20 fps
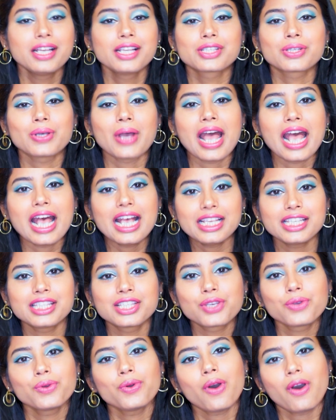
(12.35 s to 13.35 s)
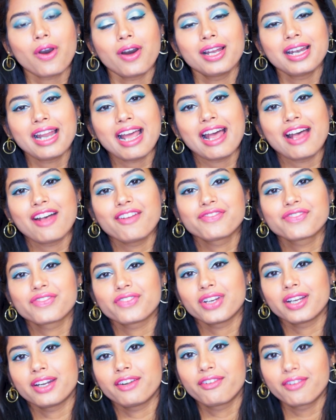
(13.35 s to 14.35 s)
So as you all have
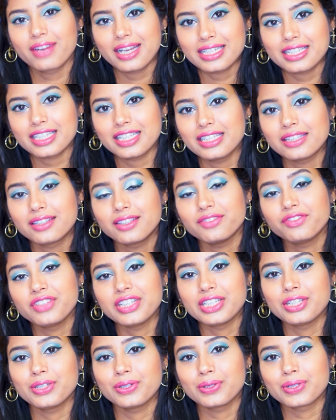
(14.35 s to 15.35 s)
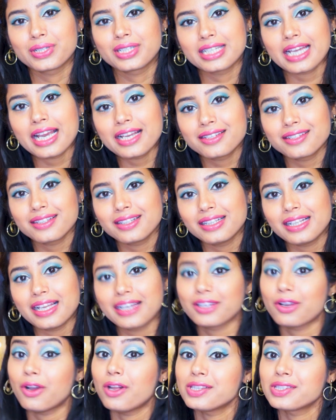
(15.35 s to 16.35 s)
read in the video title
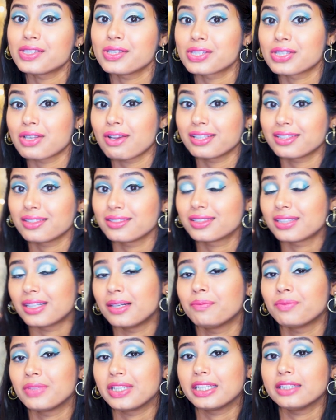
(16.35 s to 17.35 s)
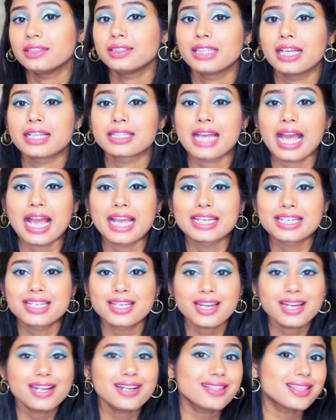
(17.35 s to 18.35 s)
and also saw in the thumbnail that I
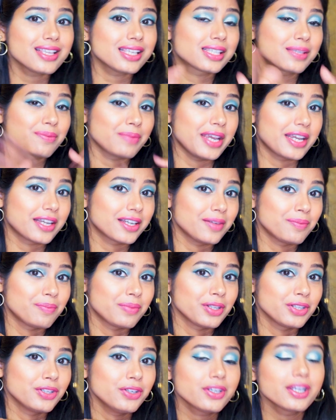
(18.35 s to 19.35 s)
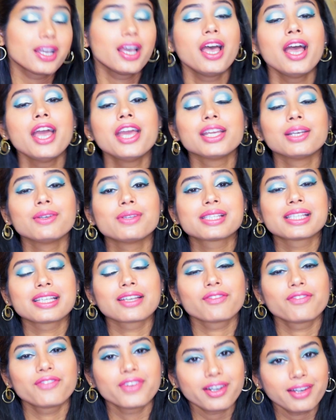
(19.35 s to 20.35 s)
did this makeup look
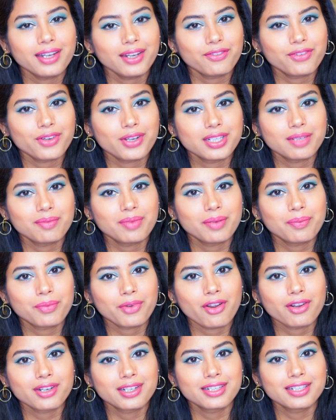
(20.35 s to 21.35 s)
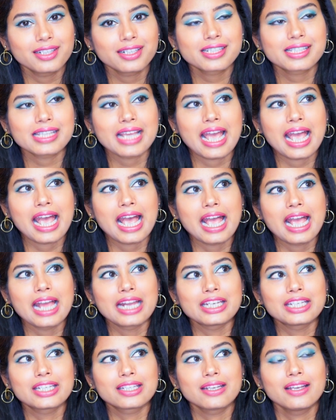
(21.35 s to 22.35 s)
using very affordable products,
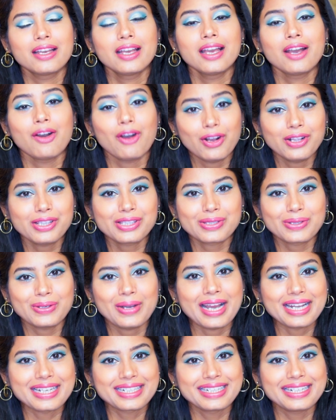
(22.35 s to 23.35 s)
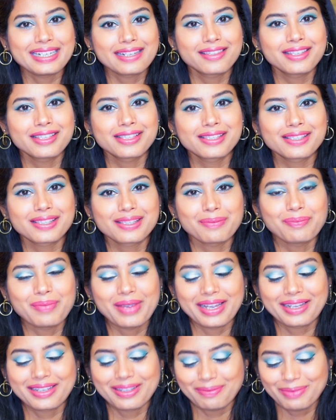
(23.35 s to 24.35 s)
and also I did this
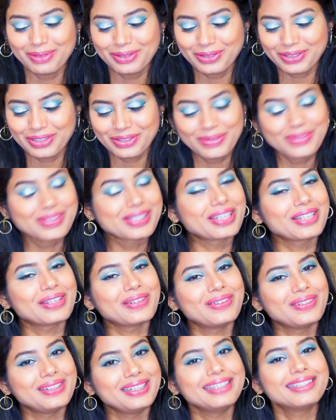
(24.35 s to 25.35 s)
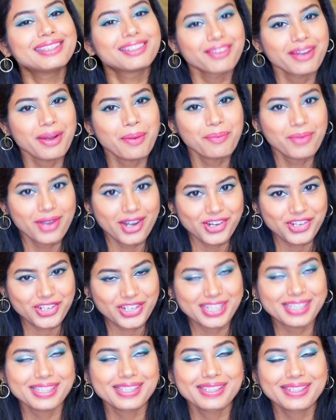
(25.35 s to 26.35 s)
makeup look using only 3
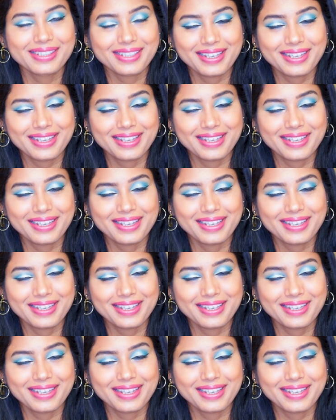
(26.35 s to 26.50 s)
brushes.